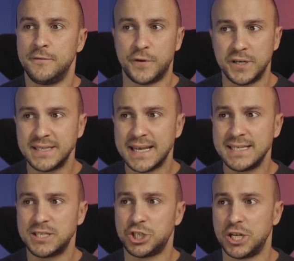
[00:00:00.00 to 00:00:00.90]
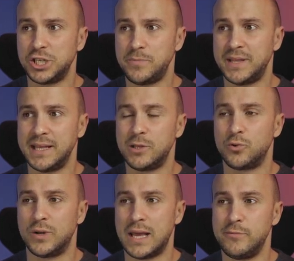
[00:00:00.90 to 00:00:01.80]
First, ask ChatGPT
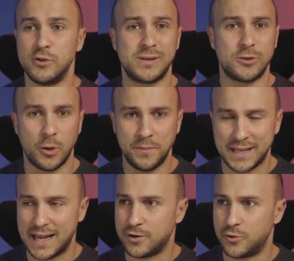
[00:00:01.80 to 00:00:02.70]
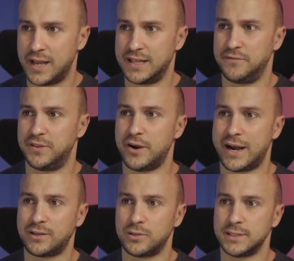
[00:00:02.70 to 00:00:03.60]
to name you top ten creative
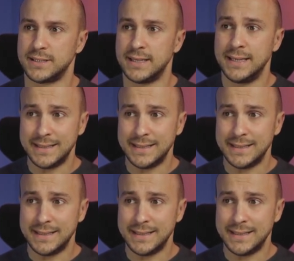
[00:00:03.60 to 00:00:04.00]
directors.